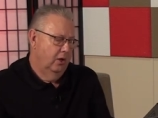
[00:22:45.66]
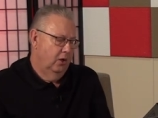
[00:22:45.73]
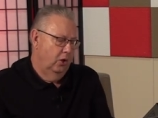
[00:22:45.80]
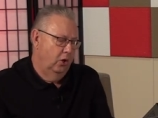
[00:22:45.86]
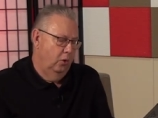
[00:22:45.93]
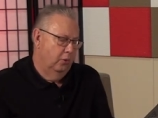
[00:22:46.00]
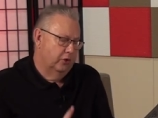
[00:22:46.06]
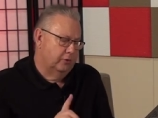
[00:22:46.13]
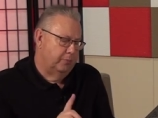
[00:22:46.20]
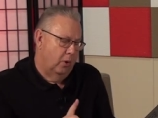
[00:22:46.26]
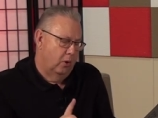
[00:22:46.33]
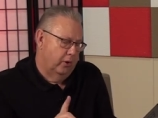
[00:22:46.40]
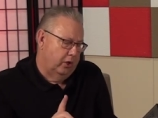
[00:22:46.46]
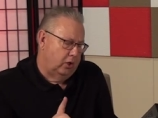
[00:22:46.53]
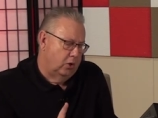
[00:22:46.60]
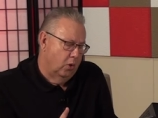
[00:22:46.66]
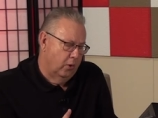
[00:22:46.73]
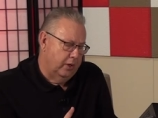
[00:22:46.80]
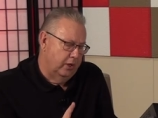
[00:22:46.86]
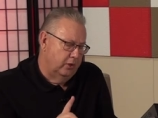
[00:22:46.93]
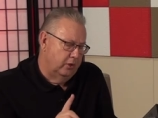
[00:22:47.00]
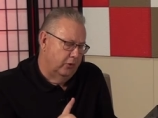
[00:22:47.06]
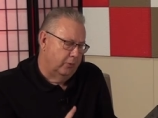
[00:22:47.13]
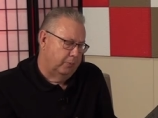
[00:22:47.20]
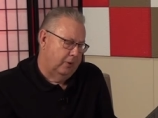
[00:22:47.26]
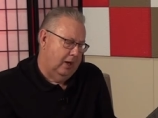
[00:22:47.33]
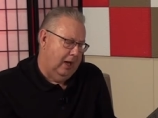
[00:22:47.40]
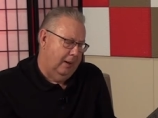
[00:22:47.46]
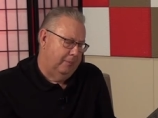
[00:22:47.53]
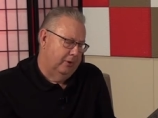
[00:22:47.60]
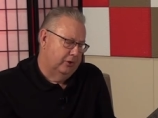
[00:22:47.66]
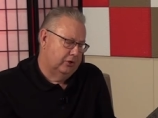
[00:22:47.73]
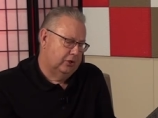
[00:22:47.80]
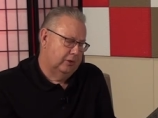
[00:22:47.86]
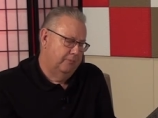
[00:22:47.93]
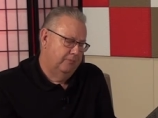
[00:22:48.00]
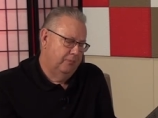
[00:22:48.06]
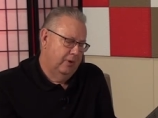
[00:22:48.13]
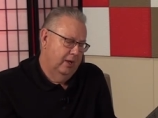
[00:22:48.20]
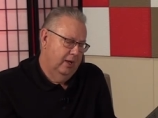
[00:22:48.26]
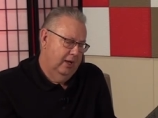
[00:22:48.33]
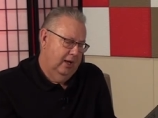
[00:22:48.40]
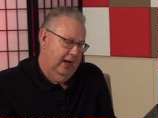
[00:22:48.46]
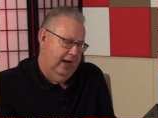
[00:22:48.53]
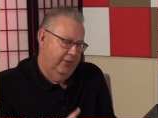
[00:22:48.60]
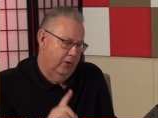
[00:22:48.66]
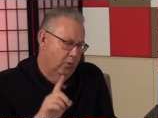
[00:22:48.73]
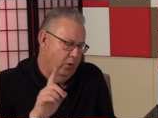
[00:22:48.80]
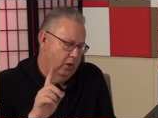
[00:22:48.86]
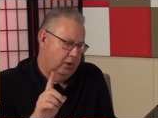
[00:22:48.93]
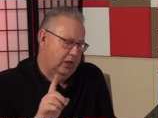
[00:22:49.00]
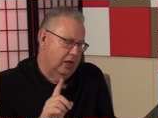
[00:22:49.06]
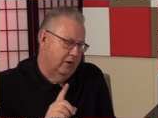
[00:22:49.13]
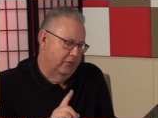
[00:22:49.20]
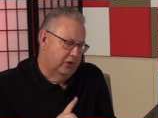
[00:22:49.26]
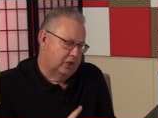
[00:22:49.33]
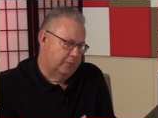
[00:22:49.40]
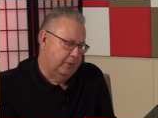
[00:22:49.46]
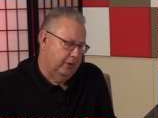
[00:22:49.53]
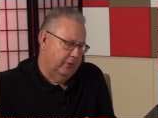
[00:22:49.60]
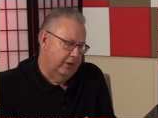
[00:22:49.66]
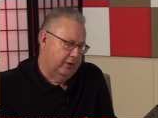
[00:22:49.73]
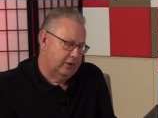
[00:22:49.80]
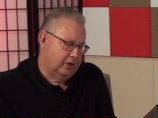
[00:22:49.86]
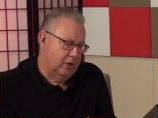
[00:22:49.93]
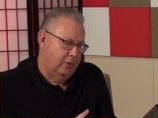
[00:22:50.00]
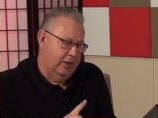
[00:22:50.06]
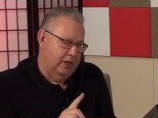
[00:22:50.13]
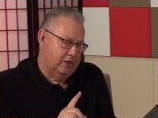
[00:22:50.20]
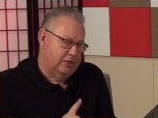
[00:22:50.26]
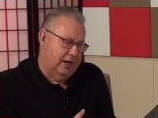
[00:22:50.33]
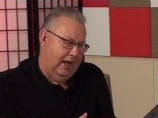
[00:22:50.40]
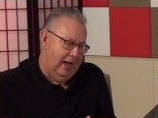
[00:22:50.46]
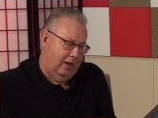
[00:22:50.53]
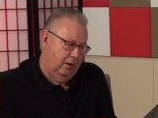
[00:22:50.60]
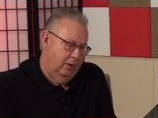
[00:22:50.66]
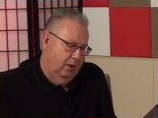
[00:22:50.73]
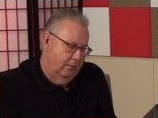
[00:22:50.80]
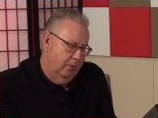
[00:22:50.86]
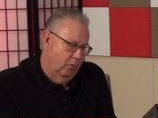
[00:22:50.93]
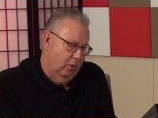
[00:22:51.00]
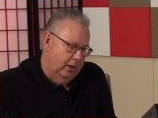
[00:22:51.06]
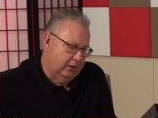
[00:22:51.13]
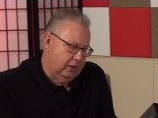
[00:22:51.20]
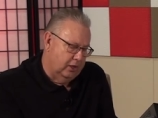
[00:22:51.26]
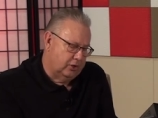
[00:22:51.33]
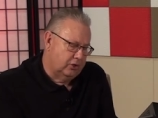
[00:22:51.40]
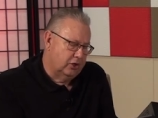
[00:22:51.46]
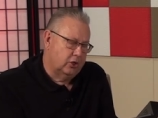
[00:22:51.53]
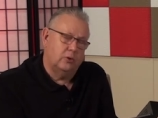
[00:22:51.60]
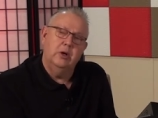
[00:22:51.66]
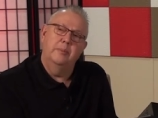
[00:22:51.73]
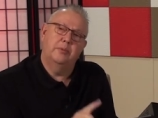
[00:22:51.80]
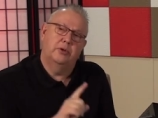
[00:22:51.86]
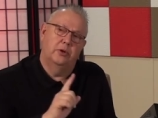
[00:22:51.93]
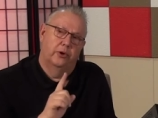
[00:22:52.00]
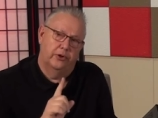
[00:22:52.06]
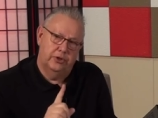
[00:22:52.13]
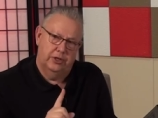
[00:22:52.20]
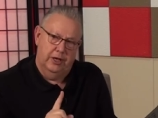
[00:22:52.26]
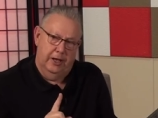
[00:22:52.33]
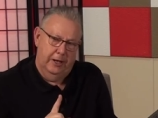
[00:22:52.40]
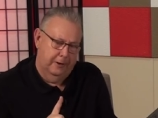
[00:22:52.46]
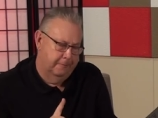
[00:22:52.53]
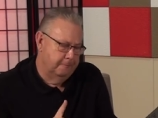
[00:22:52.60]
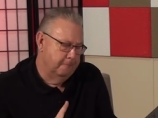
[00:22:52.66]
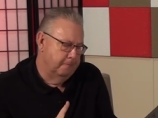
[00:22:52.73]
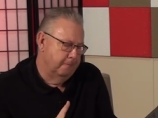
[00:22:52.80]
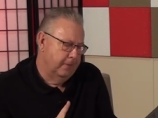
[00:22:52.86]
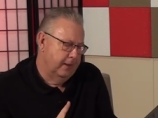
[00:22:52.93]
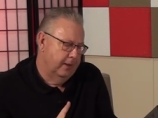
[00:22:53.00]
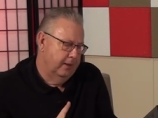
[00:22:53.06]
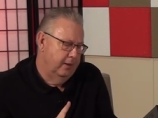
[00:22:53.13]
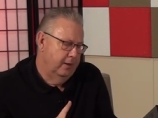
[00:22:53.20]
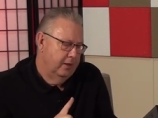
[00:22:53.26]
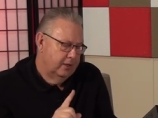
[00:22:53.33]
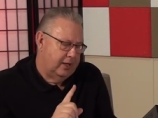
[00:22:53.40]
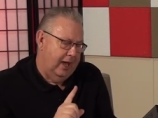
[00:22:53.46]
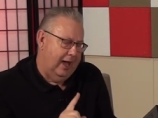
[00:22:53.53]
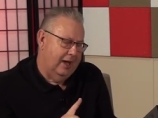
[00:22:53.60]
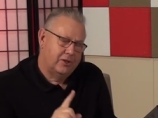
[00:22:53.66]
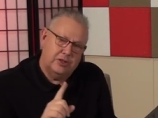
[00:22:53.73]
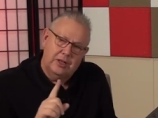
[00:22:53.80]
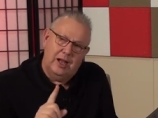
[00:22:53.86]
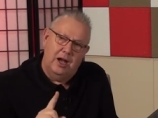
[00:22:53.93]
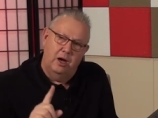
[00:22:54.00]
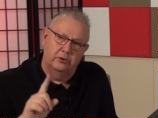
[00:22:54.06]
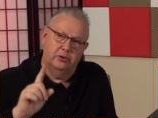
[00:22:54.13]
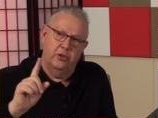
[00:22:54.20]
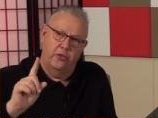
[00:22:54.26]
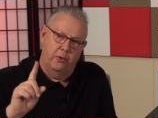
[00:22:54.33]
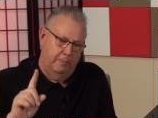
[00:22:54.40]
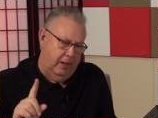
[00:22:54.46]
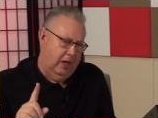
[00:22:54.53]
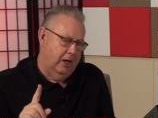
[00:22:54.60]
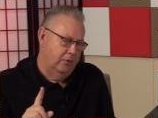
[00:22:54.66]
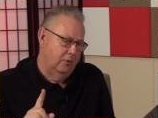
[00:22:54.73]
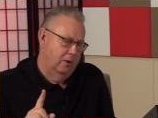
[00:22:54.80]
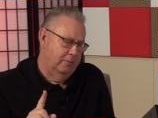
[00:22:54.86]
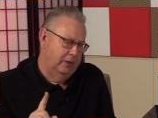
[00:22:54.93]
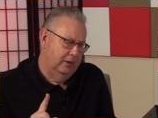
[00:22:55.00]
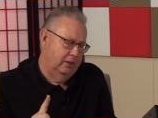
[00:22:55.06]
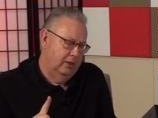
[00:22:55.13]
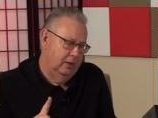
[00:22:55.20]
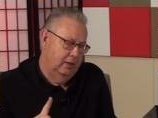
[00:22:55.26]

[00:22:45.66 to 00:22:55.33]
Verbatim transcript: who was born according to the promise and the working of the Spirit, so it is now. But what does the Scripture say? Cast out the bondwoman,